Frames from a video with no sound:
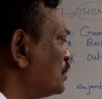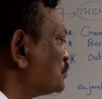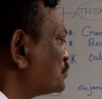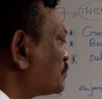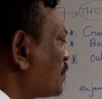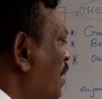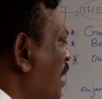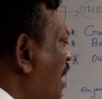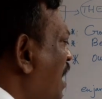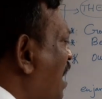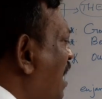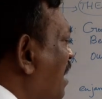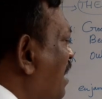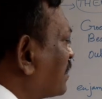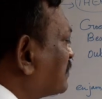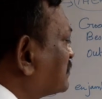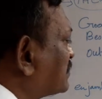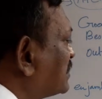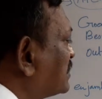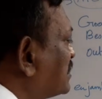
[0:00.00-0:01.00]
So
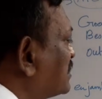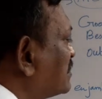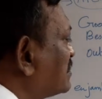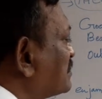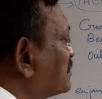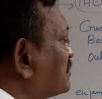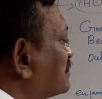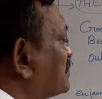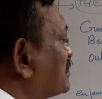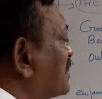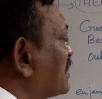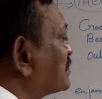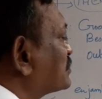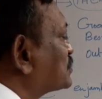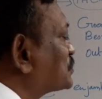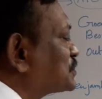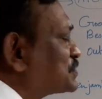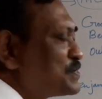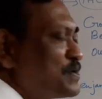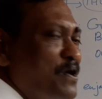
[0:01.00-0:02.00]
heart here
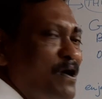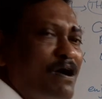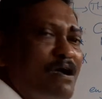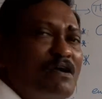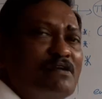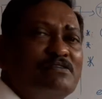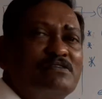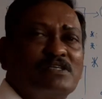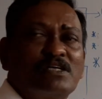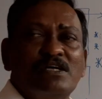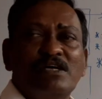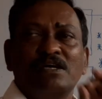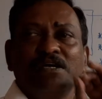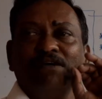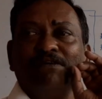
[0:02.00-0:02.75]
does not